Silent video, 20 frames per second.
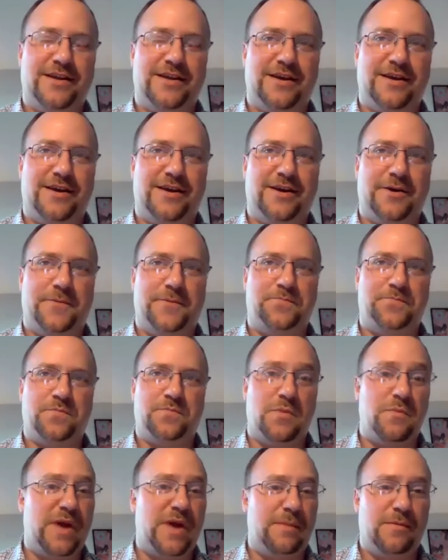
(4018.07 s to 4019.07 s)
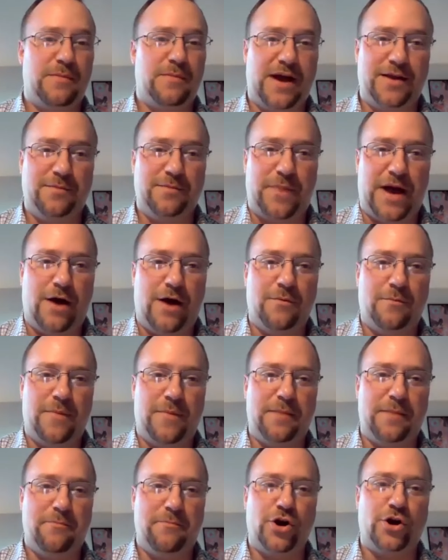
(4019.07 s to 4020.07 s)
but maybe
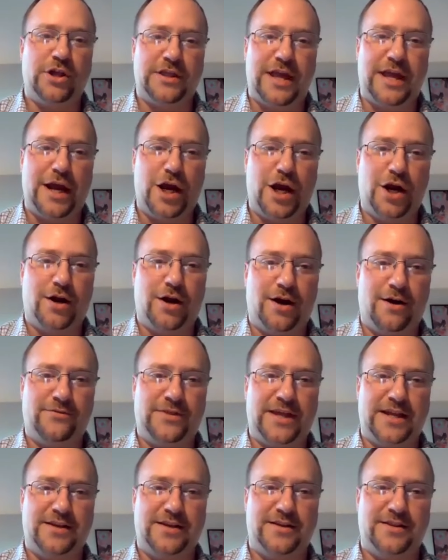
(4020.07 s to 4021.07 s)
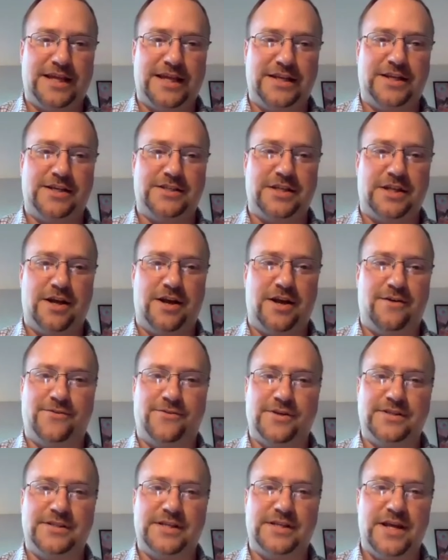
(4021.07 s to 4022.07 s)
by burning the hair off, that does enough.
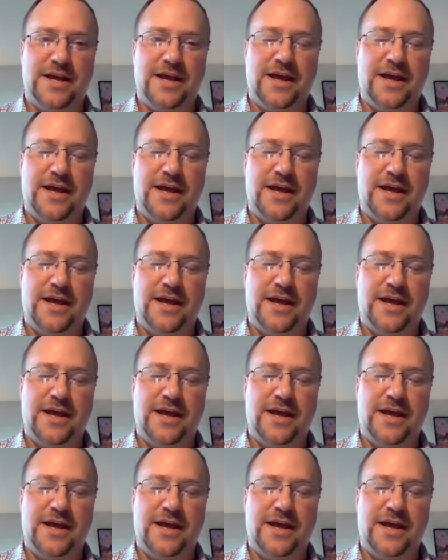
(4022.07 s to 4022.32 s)
Because